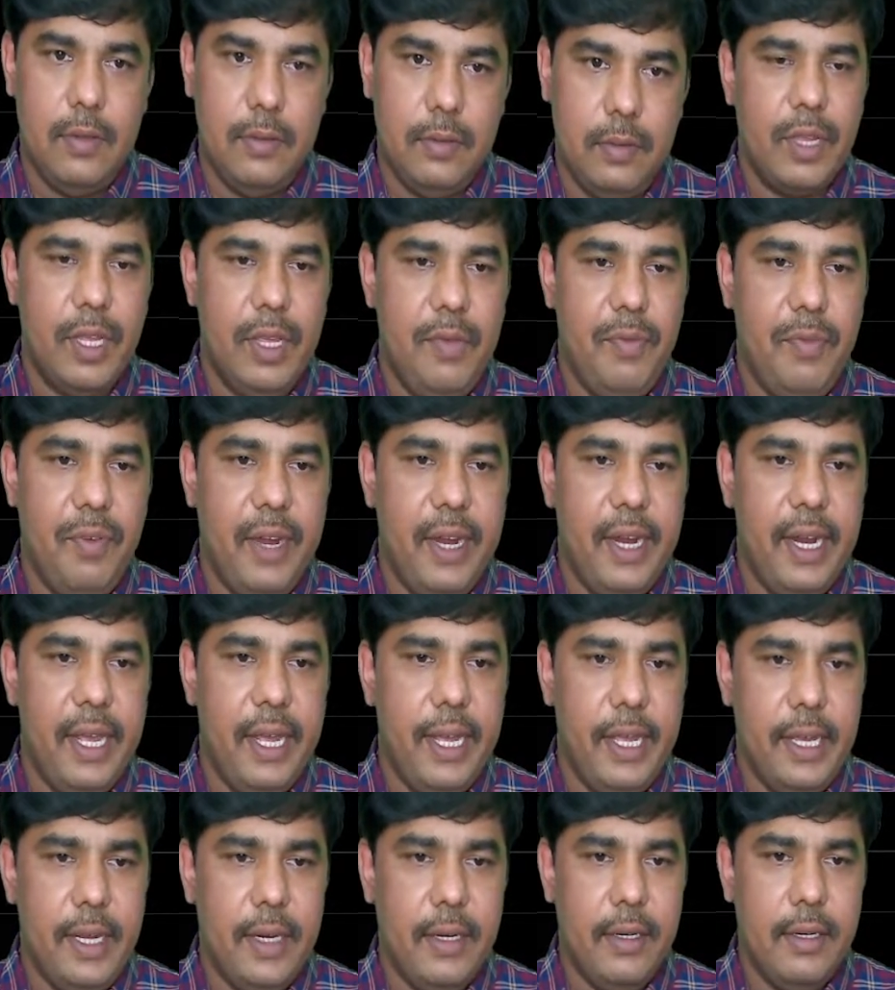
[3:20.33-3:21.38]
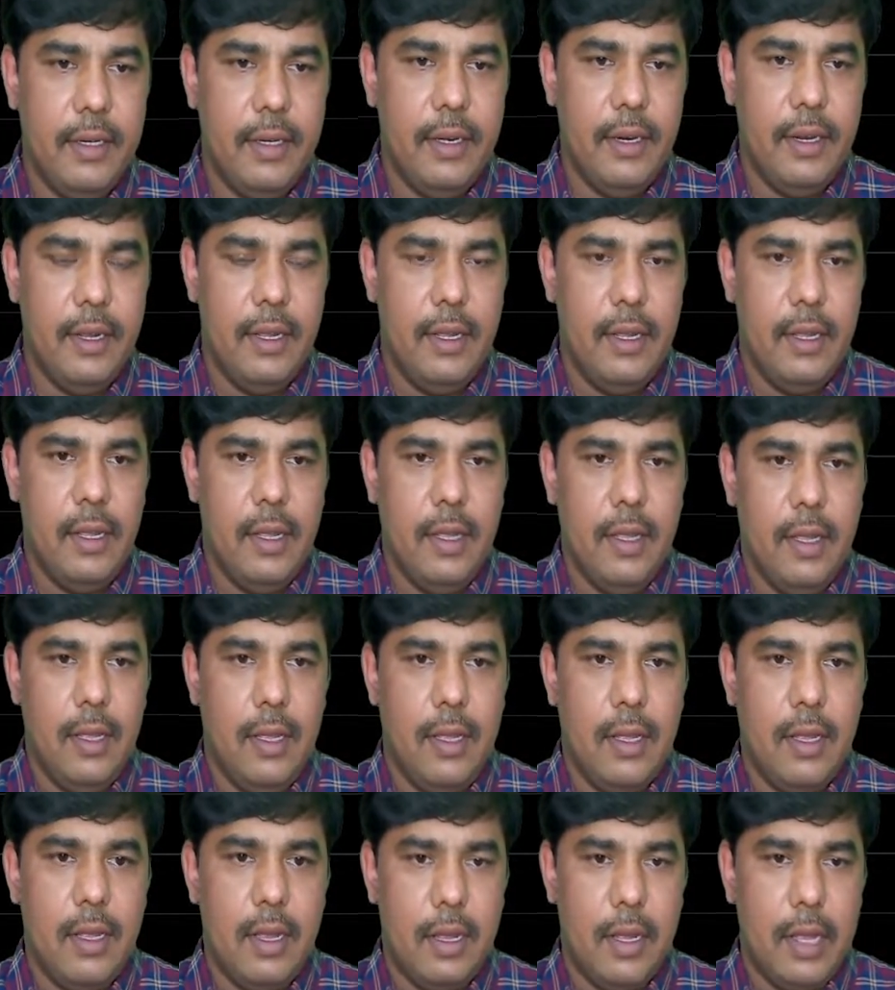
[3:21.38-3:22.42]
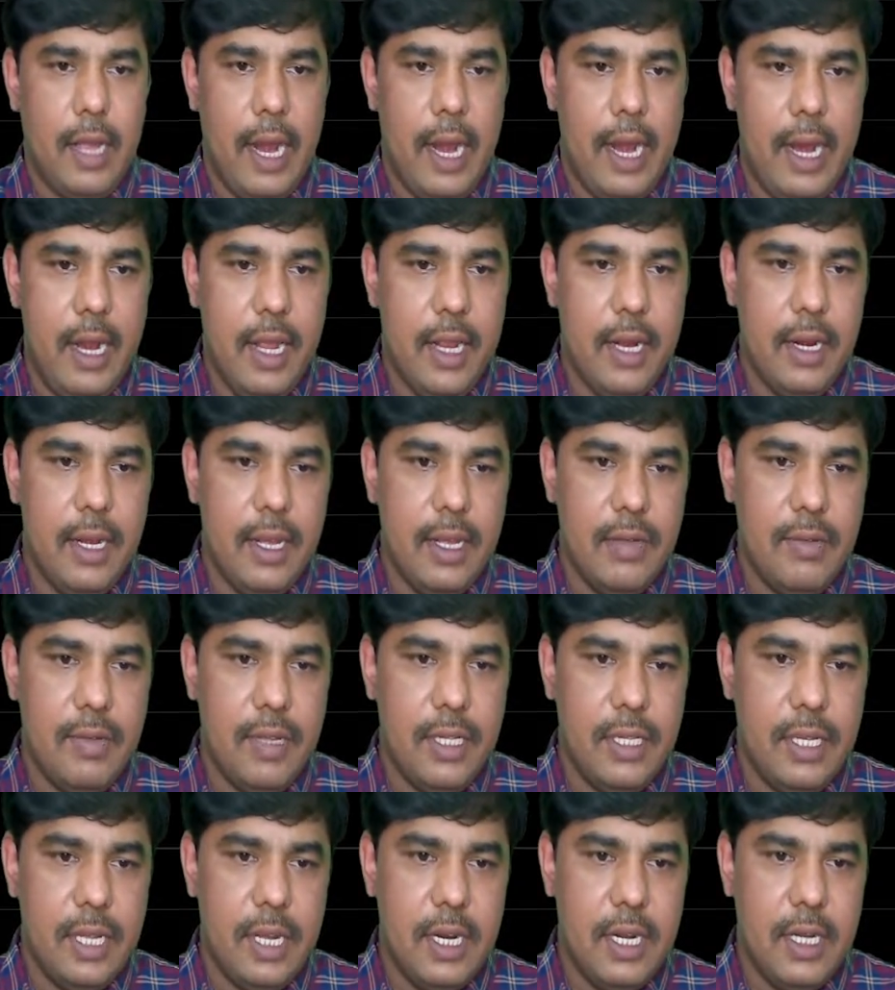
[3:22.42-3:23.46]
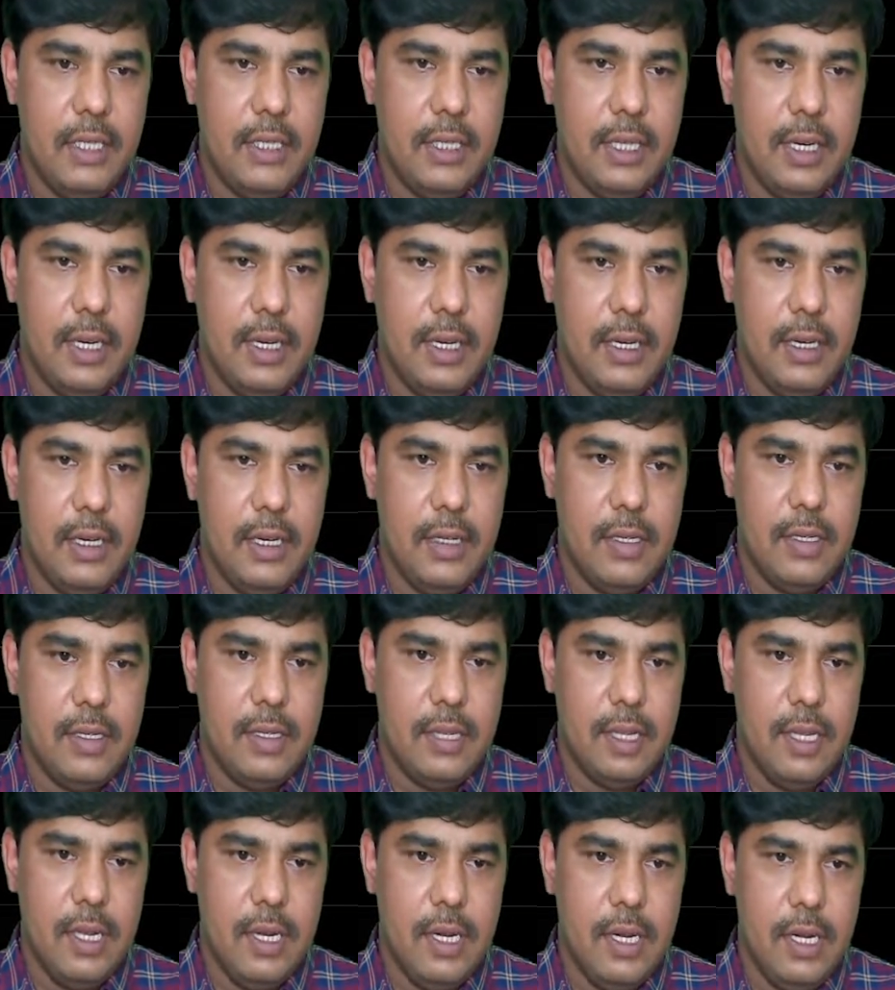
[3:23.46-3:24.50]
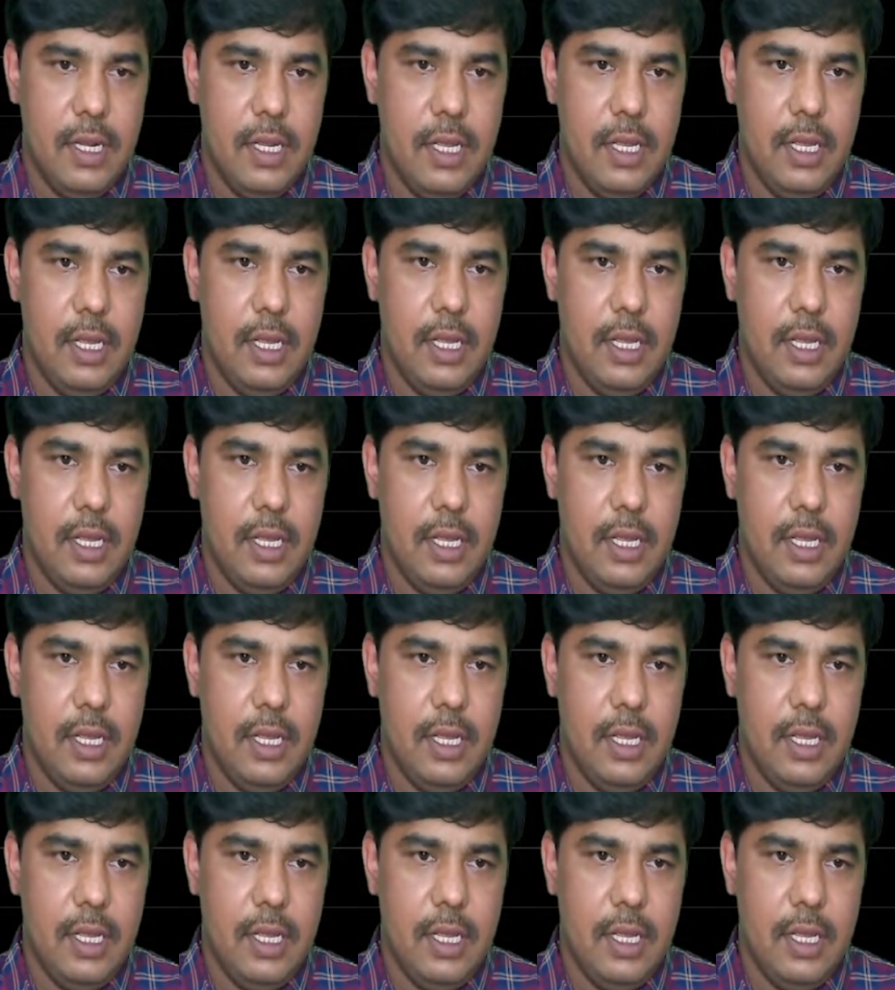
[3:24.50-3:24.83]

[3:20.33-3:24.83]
If I take an anti-clockwise direction, C, D,